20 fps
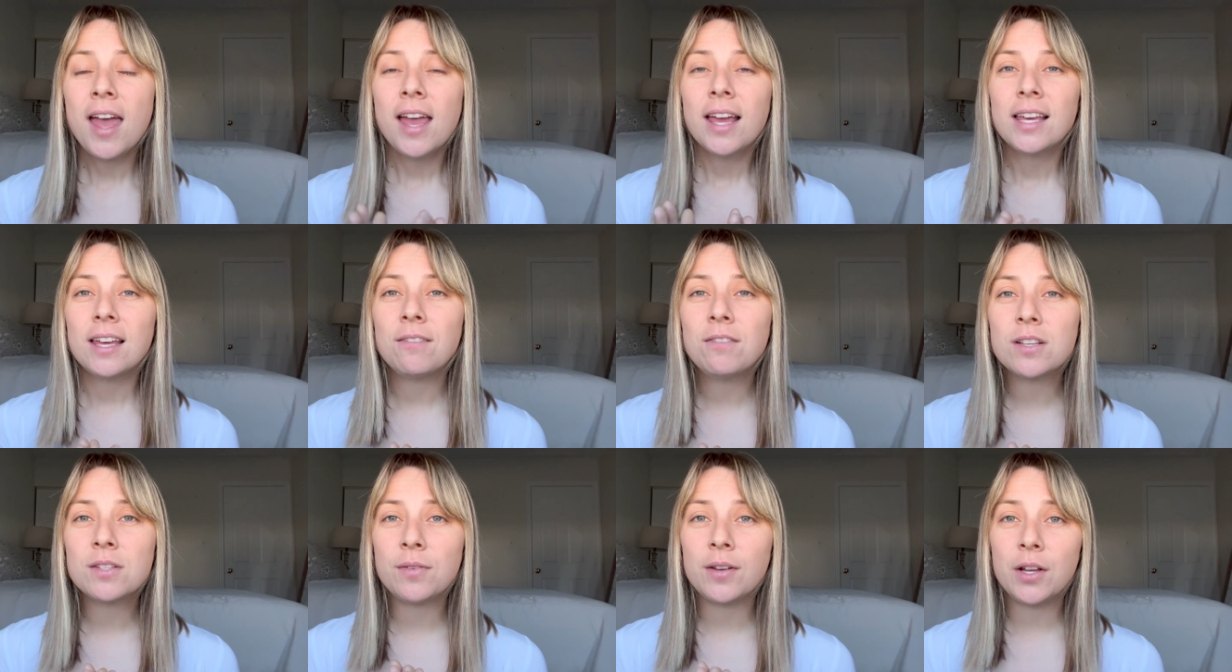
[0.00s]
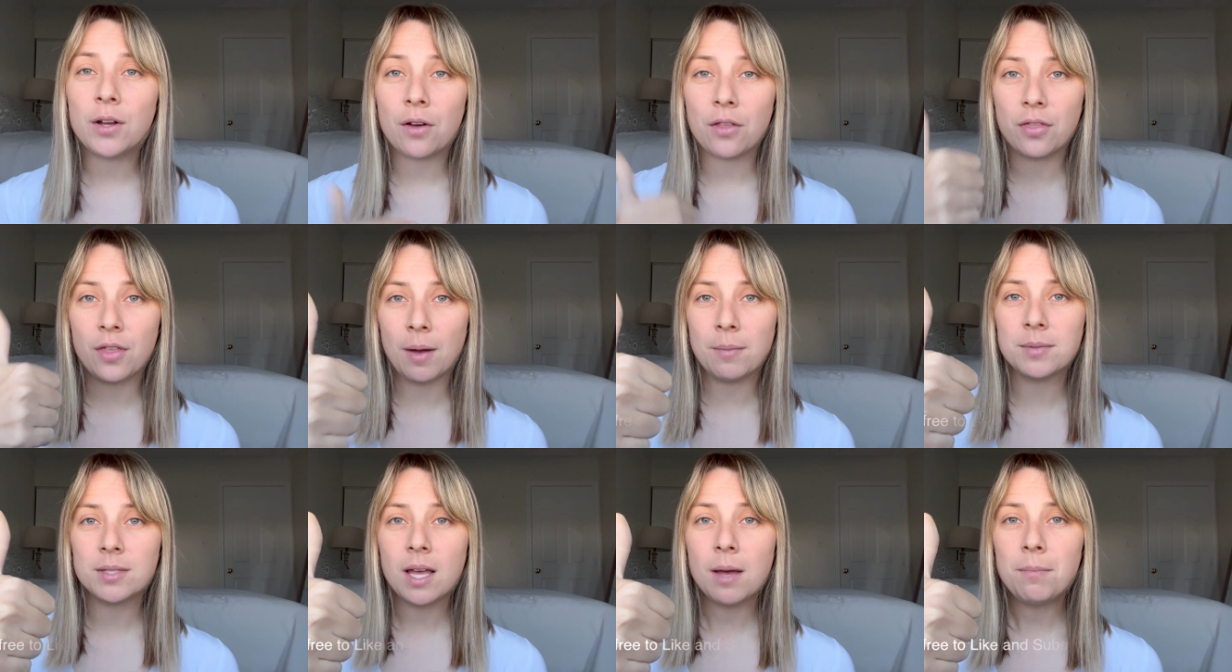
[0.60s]
Give this video a
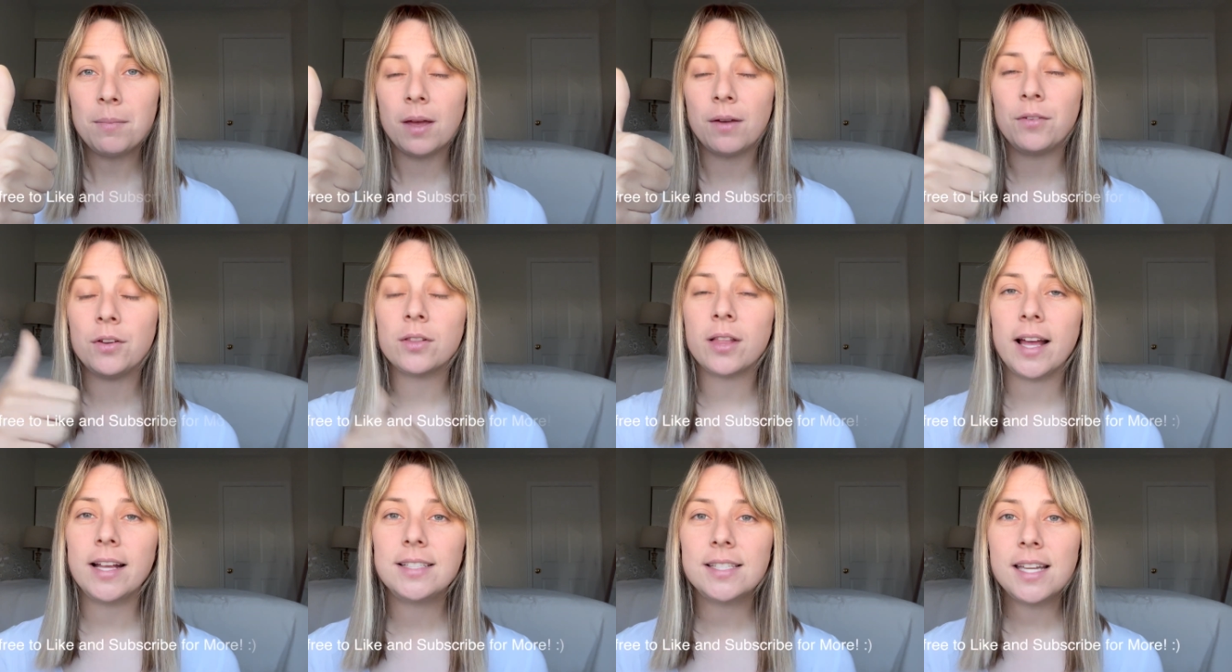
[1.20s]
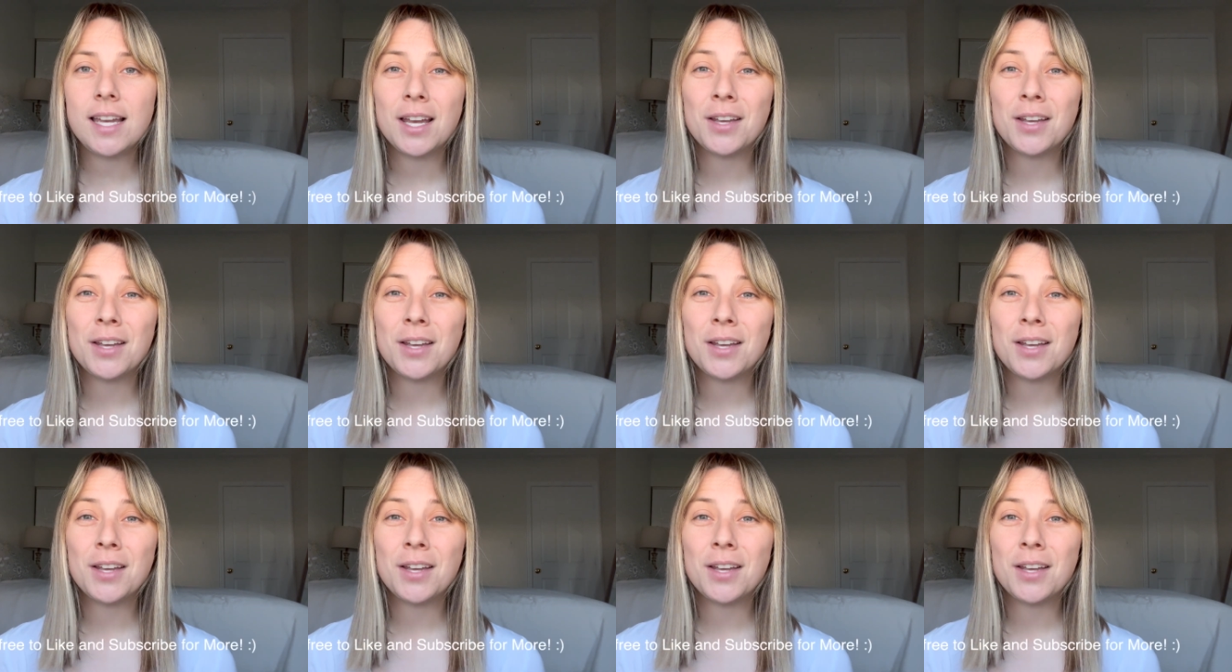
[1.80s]
thumbs up if you liked it.